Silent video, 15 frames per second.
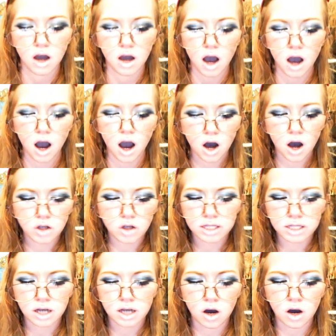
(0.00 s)
All in
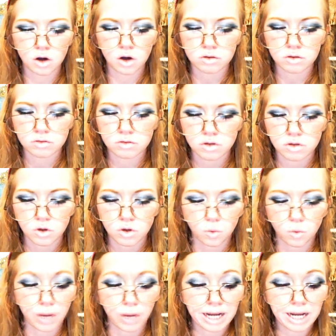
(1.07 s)
all,
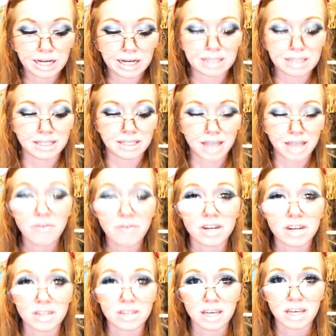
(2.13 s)
weed is
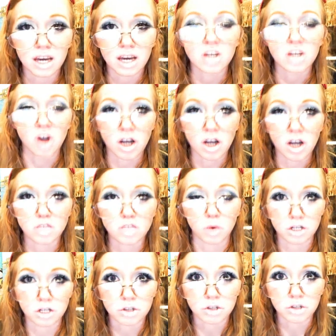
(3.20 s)
definitely God's
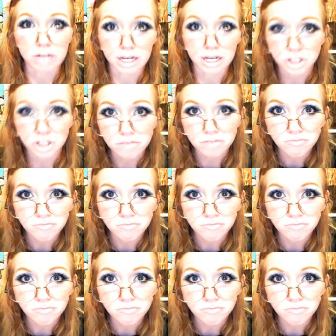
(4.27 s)
worst creation.